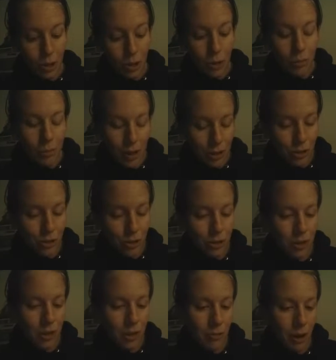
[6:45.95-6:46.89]
You
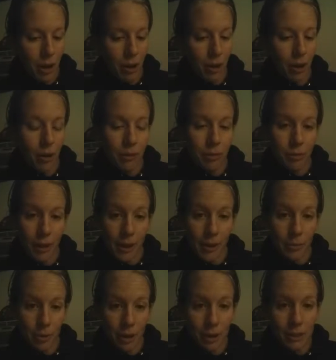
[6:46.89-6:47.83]
measure the amount of
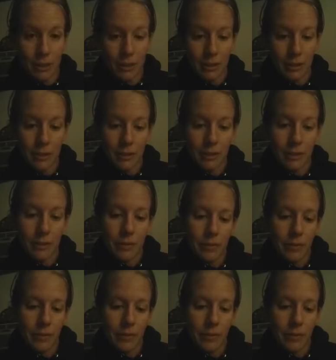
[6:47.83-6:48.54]
light present.